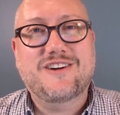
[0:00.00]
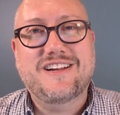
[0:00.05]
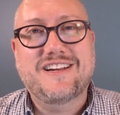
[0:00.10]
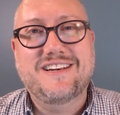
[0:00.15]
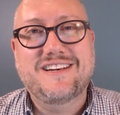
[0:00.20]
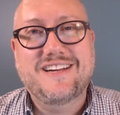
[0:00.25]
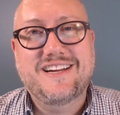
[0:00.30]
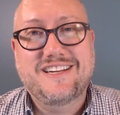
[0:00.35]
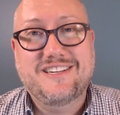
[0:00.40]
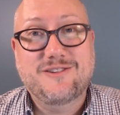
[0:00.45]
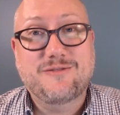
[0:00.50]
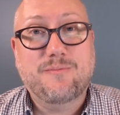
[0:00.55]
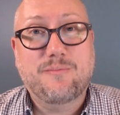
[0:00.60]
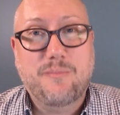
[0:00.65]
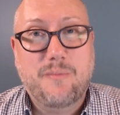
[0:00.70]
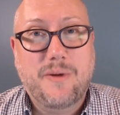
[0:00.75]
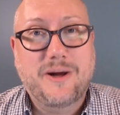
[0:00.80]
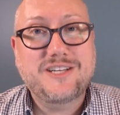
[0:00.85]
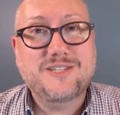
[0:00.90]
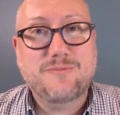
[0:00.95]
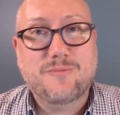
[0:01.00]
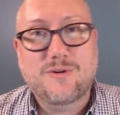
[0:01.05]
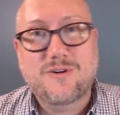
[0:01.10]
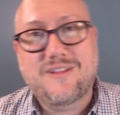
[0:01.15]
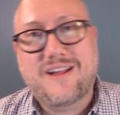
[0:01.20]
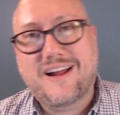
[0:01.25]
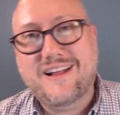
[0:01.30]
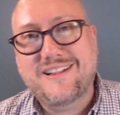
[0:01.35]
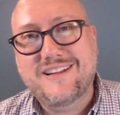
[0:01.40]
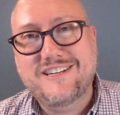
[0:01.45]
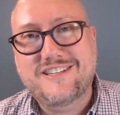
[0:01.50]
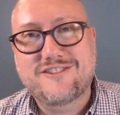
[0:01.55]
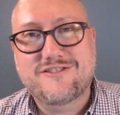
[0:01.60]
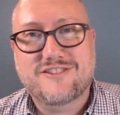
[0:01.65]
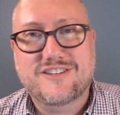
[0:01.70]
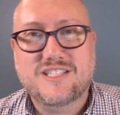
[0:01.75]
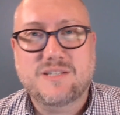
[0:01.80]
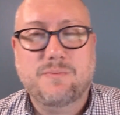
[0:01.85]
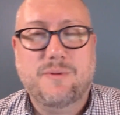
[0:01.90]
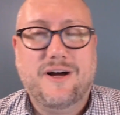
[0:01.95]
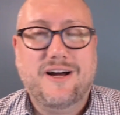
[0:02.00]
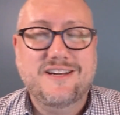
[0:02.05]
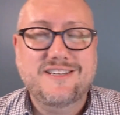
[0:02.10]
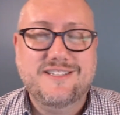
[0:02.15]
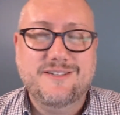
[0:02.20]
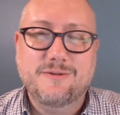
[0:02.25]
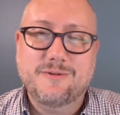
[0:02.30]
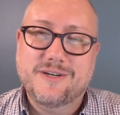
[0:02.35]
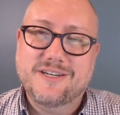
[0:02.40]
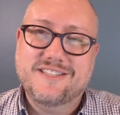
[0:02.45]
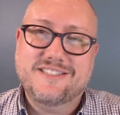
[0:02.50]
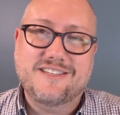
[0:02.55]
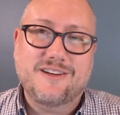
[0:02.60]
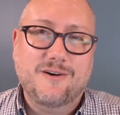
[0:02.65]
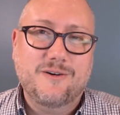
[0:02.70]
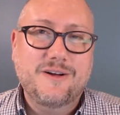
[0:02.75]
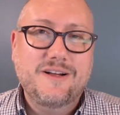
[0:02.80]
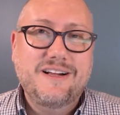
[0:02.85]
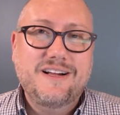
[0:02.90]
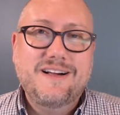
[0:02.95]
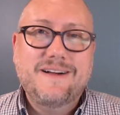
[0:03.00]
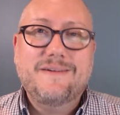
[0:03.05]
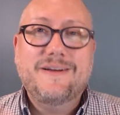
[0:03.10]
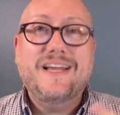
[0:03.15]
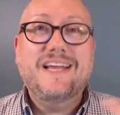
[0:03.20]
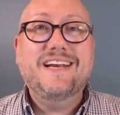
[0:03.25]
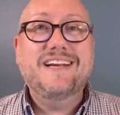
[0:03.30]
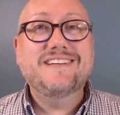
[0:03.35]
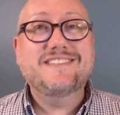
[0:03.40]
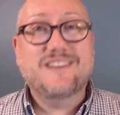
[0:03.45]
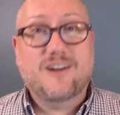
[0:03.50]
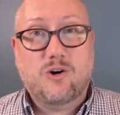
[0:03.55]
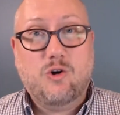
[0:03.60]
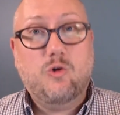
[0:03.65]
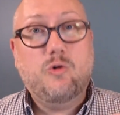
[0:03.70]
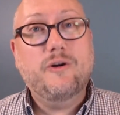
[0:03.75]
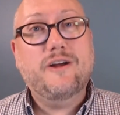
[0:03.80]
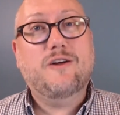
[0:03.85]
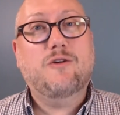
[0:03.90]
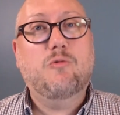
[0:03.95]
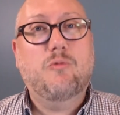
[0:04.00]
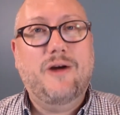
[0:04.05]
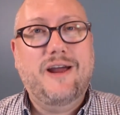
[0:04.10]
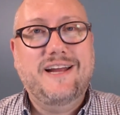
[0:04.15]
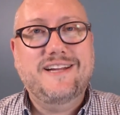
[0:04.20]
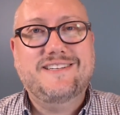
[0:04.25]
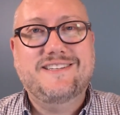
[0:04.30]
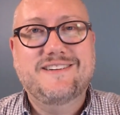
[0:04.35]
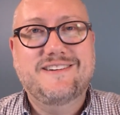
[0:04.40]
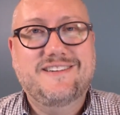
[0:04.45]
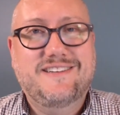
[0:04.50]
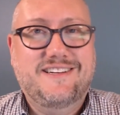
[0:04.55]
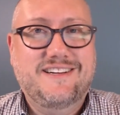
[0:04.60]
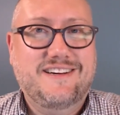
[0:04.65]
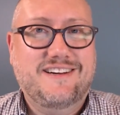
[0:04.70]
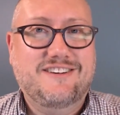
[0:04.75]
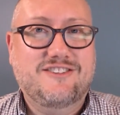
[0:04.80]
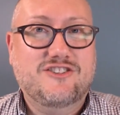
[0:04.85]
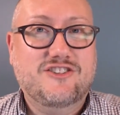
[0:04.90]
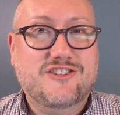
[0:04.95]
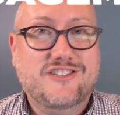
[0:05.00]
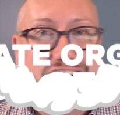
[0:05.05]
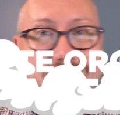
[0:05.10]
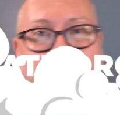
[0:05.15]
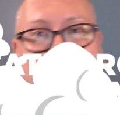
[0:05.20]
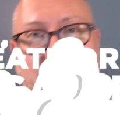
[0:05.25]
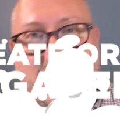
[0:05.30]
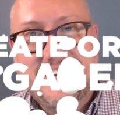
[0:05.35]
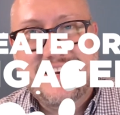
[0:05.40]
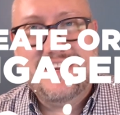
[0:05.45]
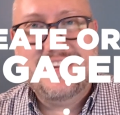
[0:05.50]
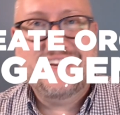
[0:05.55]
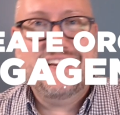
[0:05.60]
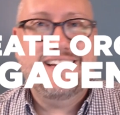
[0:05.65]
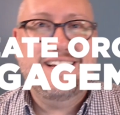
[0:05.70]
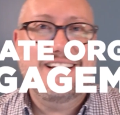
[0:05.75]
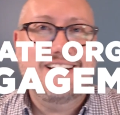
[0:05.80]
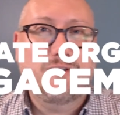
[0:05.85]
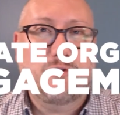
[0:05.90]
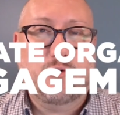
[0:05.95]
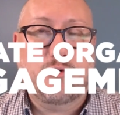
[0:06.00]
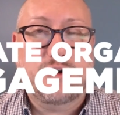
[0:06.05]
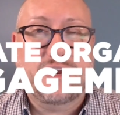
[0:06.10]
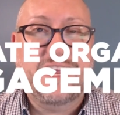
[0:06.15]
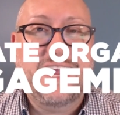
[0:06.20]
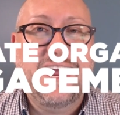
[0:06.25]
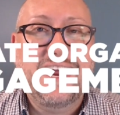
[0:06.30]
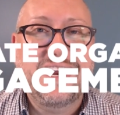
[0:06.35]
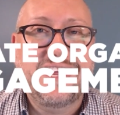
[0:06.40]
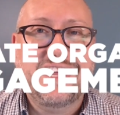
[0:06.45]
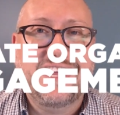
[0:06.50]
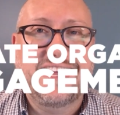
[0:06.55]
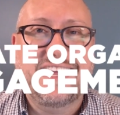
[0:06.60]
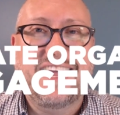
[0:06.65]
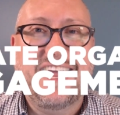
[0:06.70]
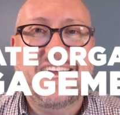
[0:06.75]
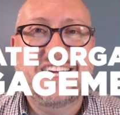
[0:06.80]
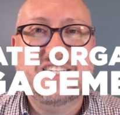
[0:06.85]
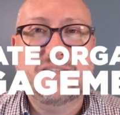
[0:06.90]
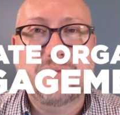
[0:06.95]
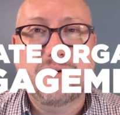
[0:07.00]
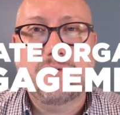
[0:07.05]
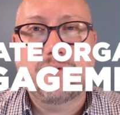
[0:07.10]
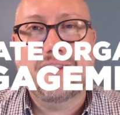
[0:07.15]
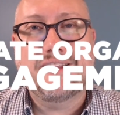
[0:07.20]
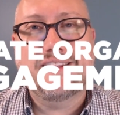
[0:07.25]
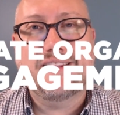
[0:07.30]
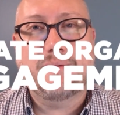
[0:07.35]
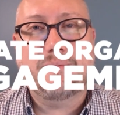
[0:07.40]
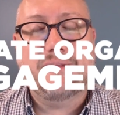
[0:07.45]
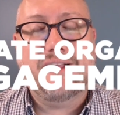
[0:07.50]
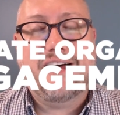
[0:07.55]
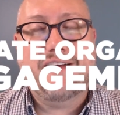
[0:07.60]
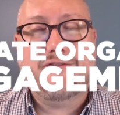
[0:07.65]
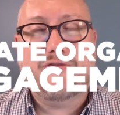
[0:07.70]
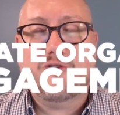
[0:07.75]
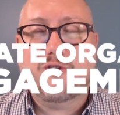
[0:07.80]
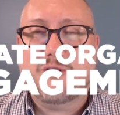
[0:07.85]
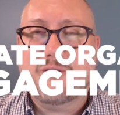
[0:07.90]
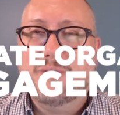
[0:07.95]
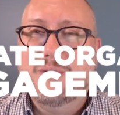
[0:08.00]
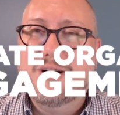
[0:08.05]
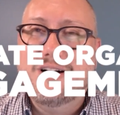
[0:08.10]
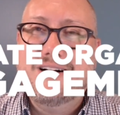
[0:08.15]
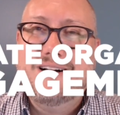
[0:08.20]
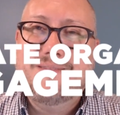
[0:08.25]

and you're much more likely to respond to it. And so it is a quick way to create organic engagement within the platform.